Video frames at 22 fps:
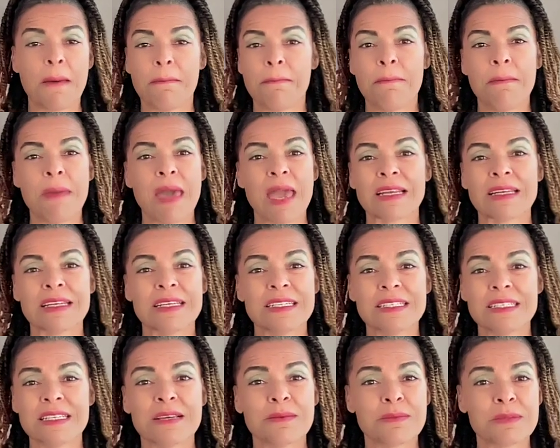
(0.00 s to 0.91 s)

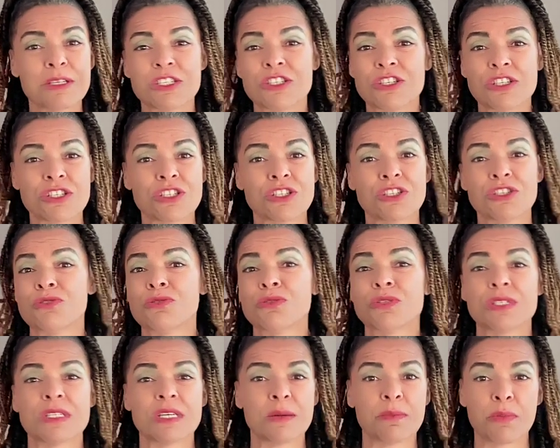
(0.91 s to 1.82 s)
magnesium is just
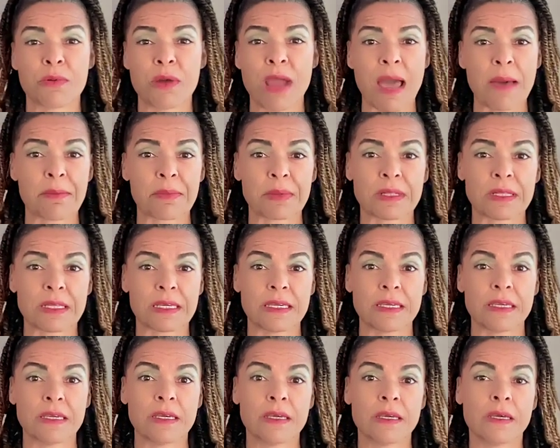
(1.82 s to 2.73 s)
used up
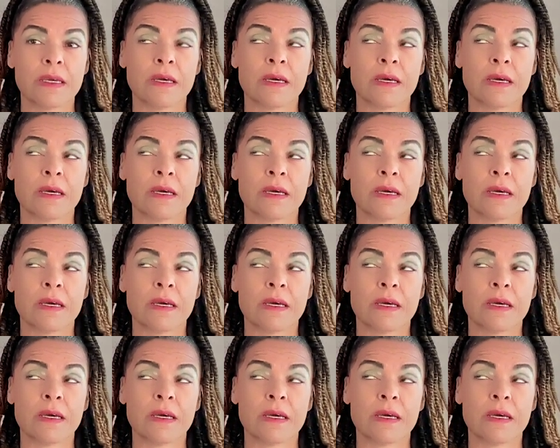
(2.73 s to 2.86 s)
rapidly.